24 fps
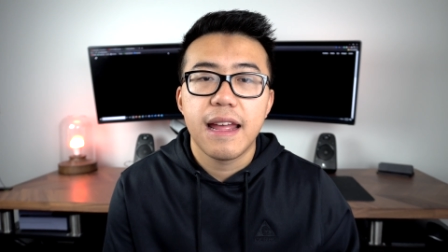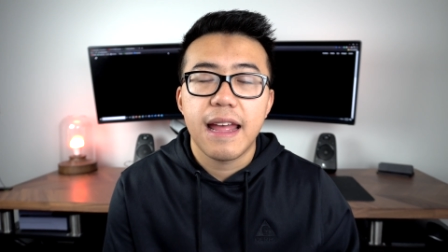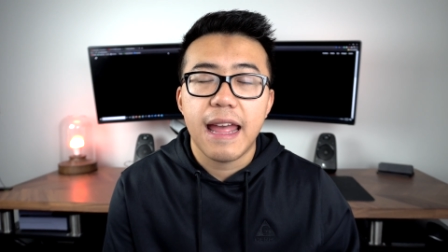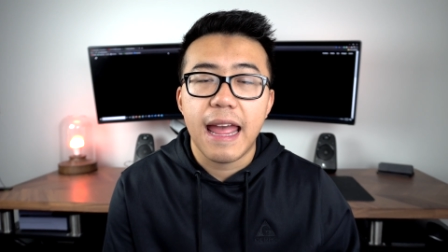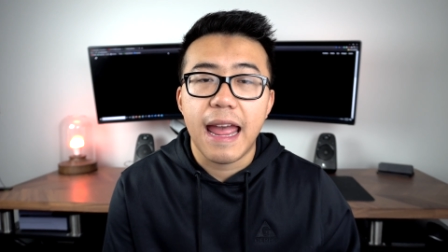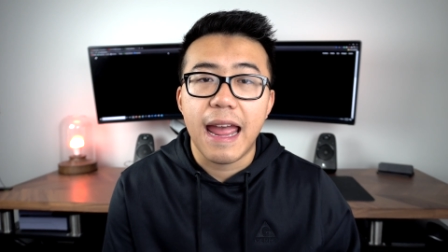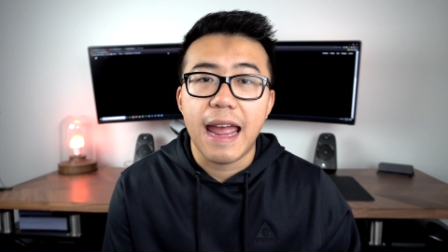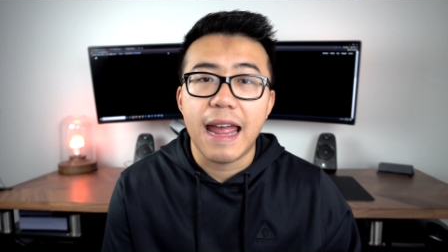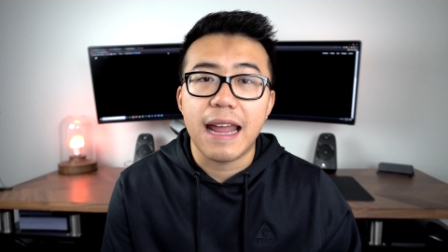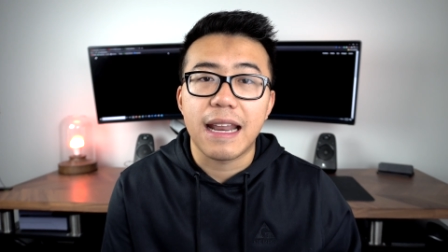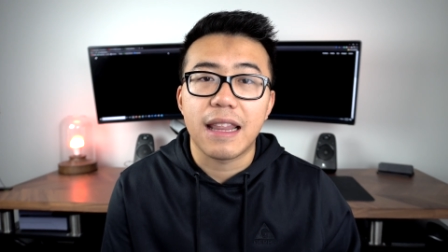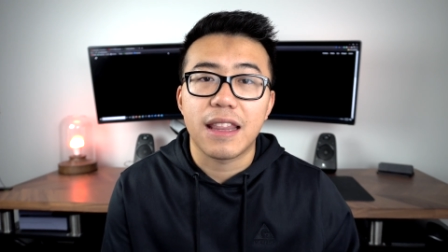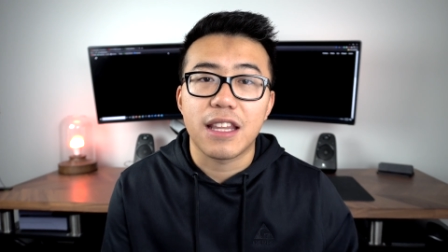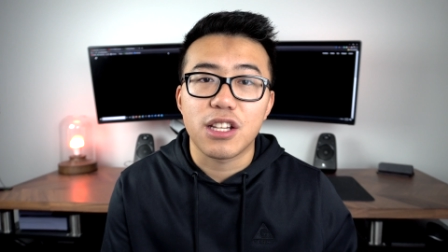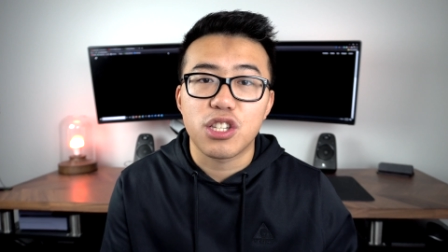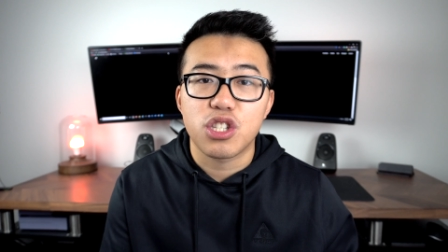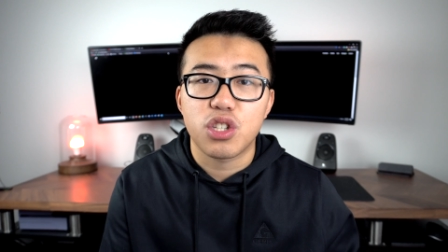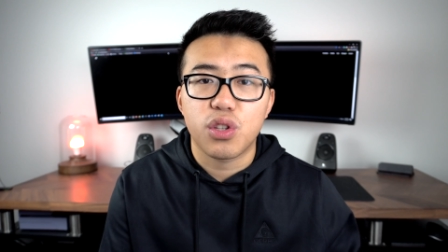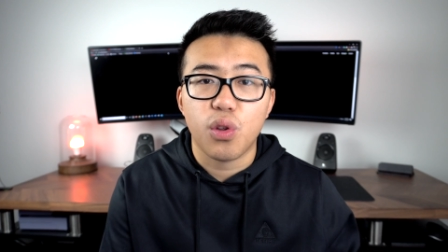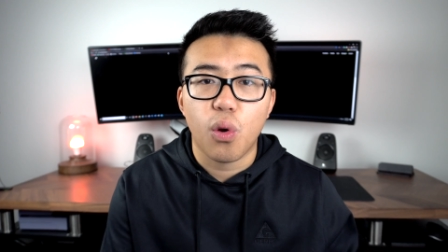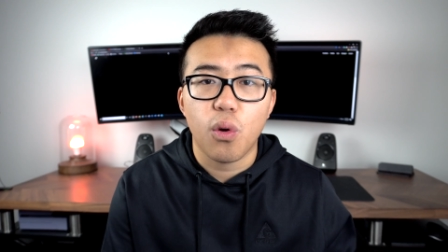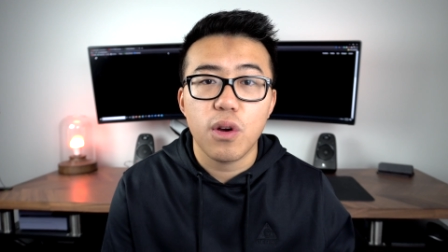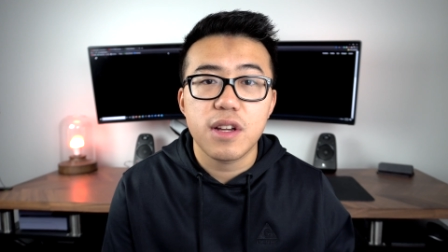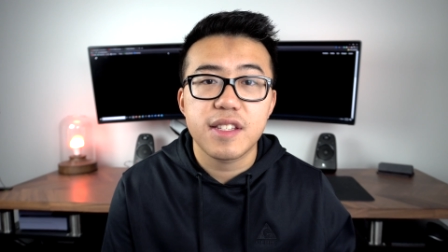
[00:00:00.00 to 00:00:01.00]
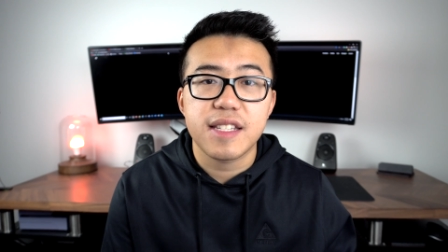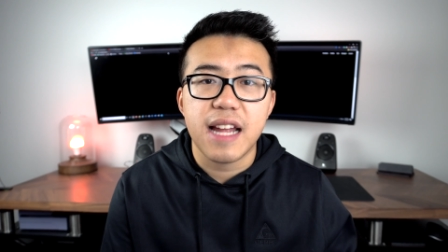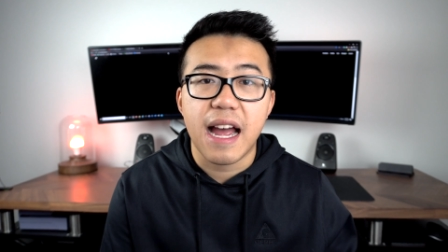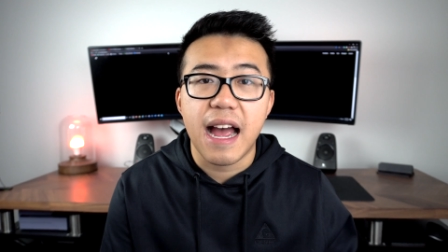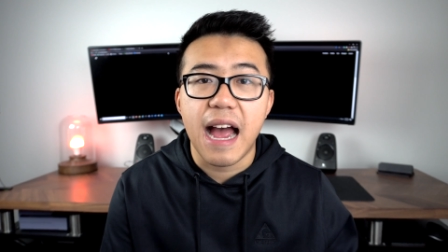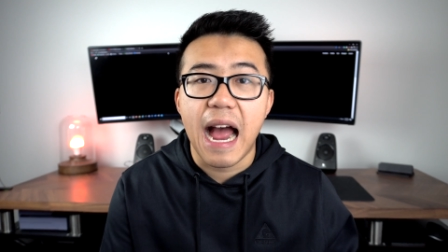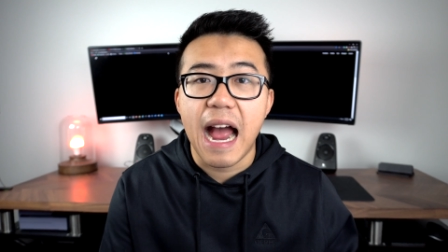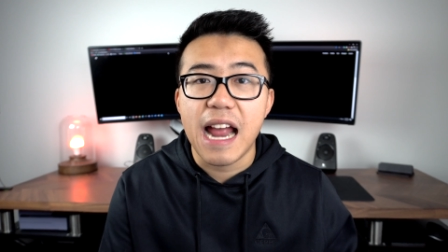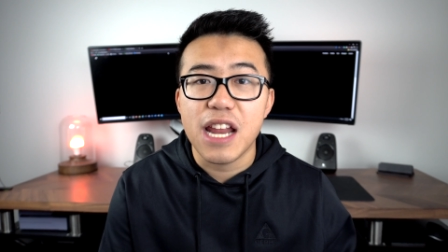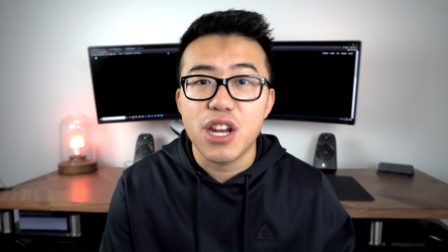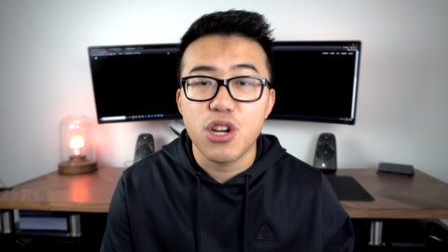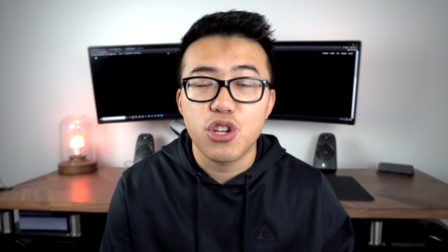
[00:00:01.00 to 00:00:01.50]
And the stores that
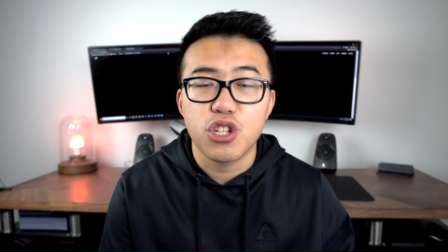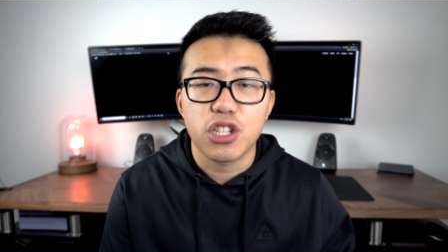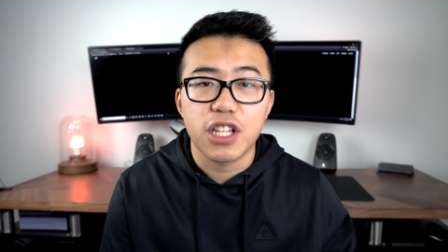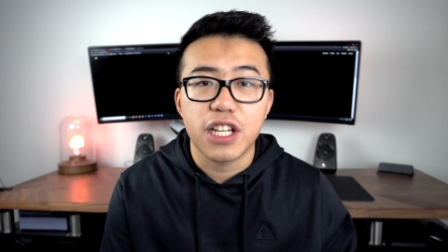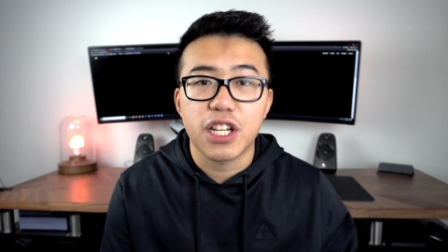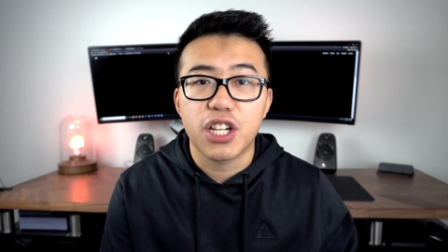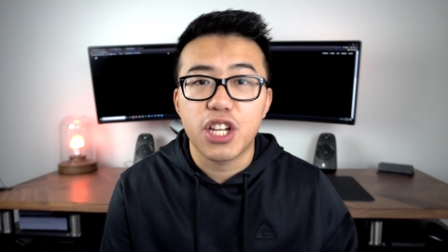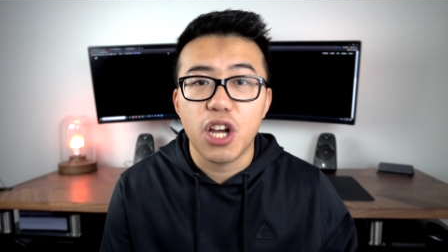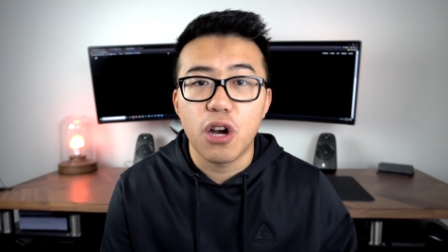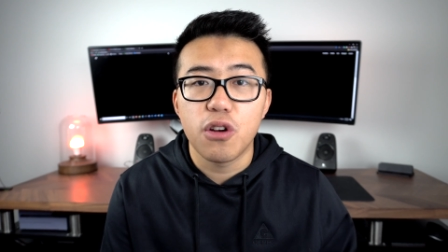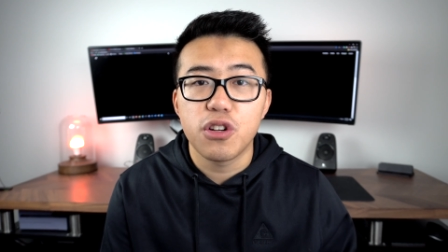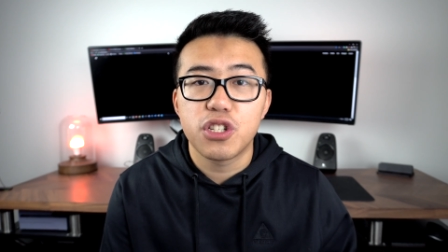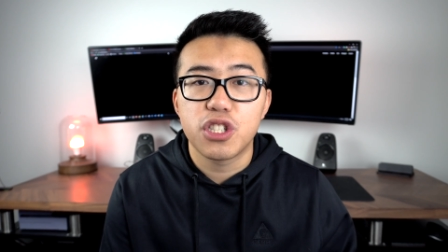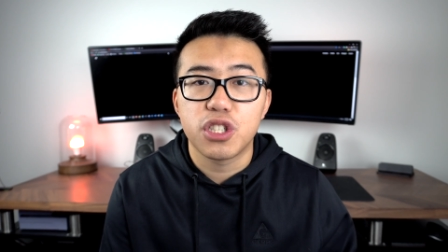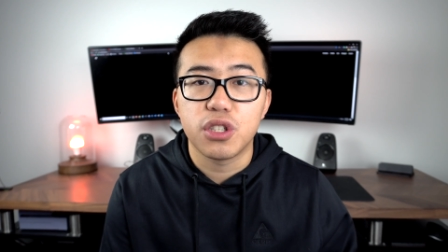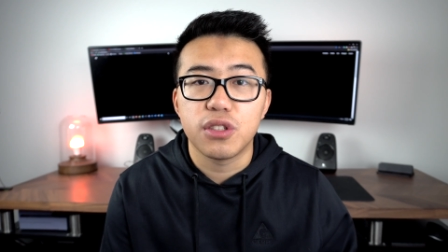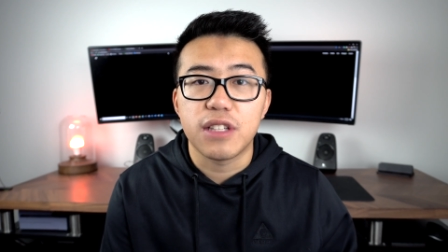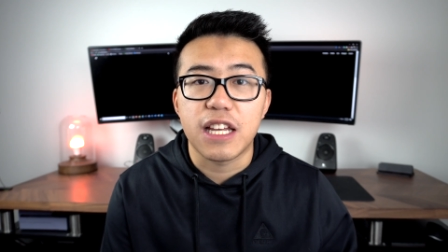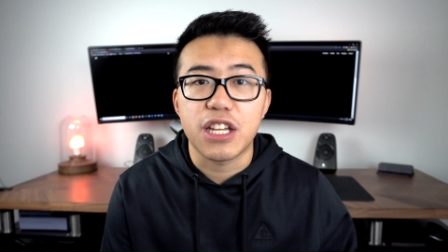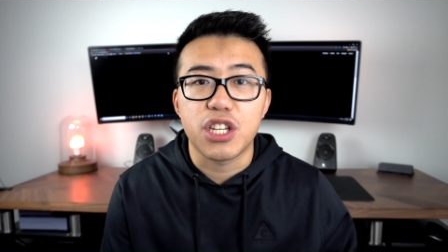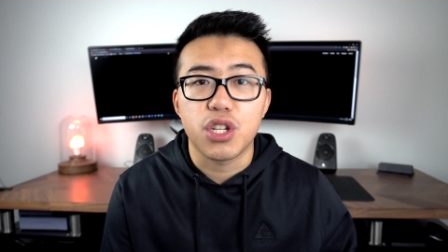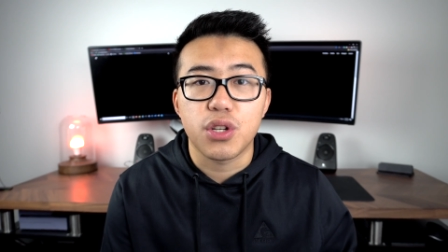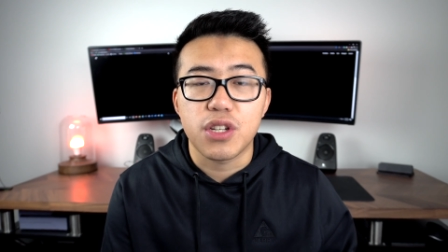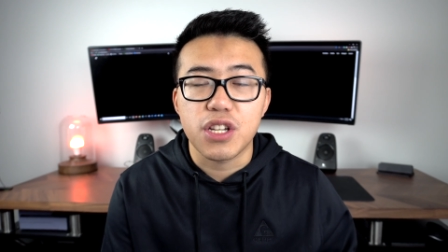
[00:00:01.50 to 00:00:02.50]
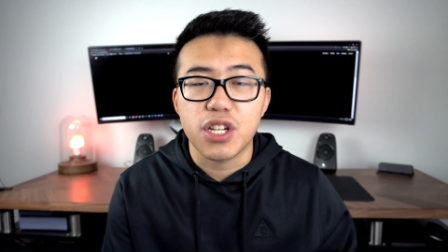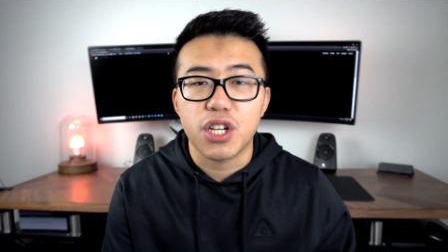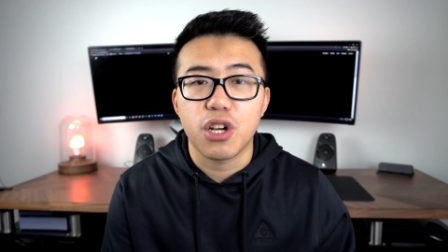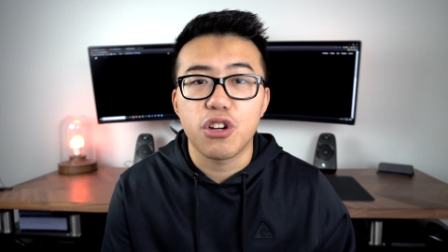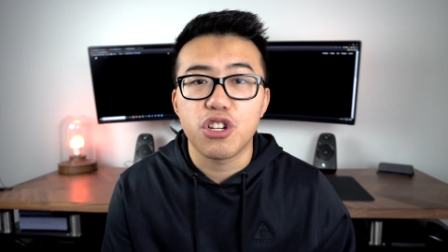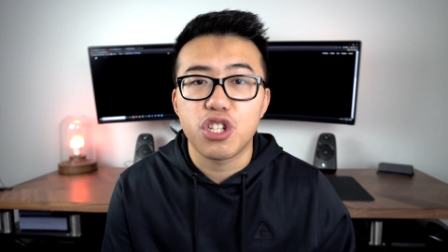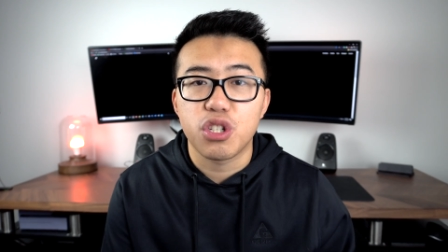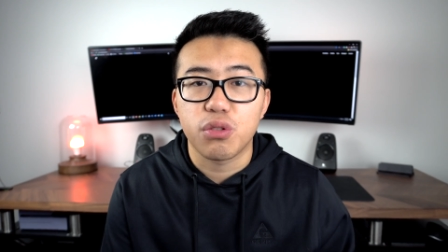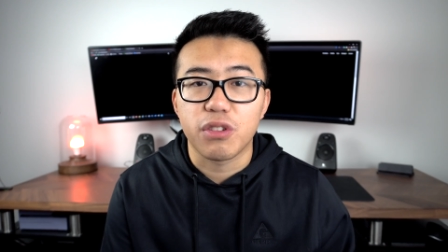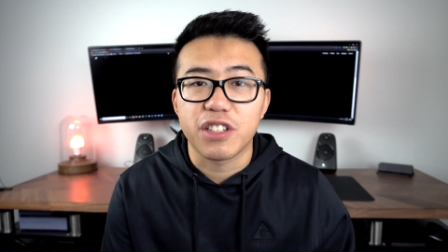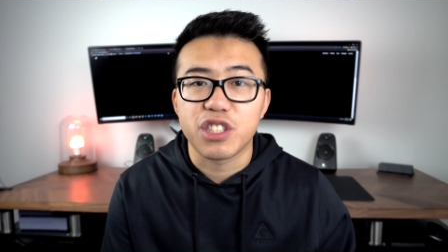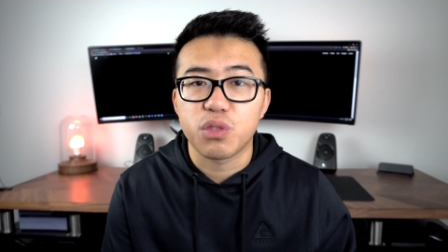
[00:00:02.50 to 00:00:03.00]
I usually go to that you can go
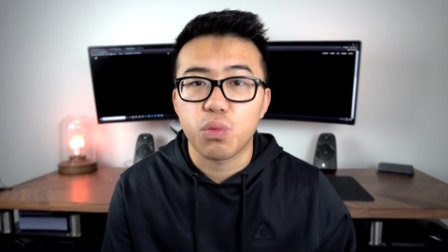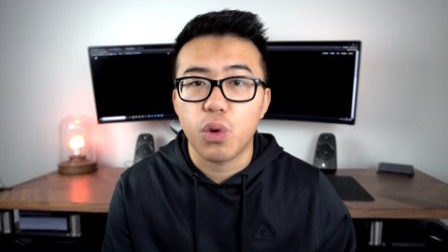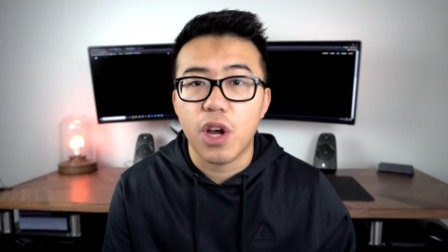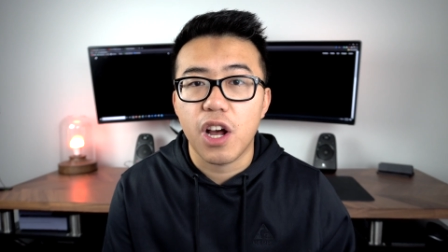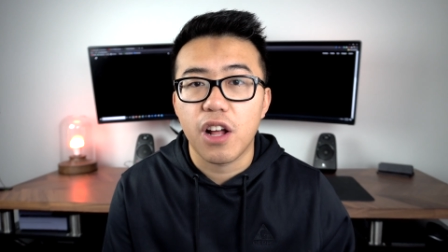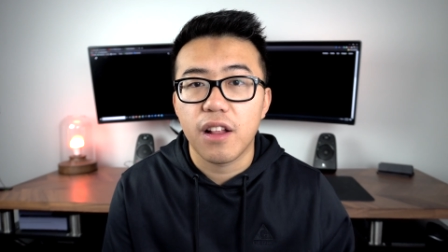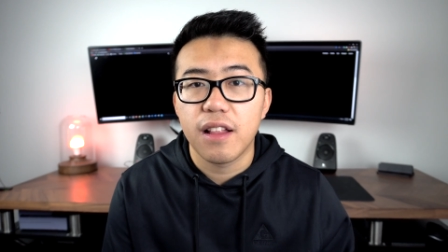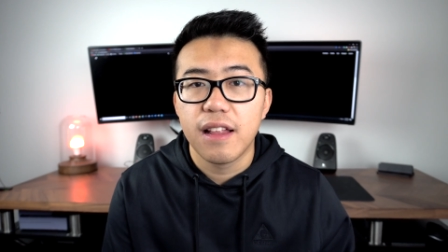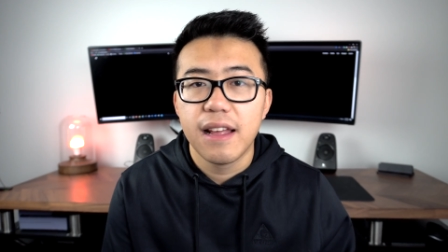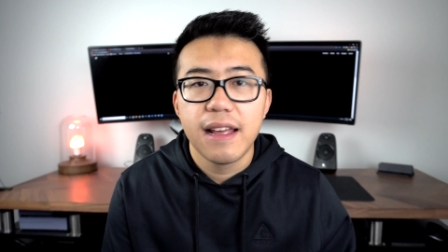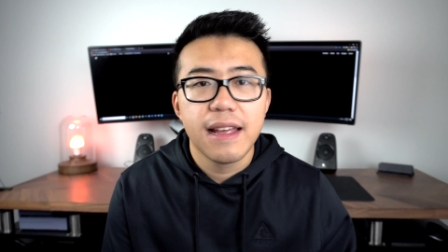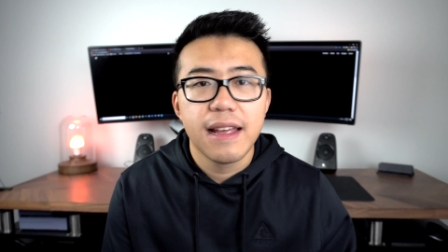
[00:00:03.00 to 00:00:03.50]
to as well